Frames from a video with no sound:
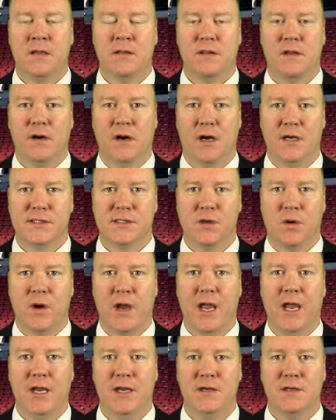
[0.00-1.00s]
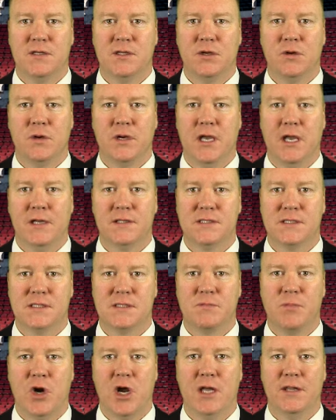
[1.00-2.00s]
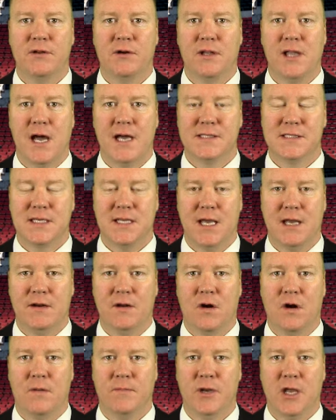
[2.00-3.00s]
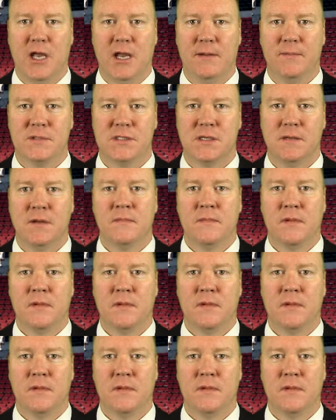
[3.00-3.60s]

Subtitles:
They're also 8-2 against the spread in their last 10 home games.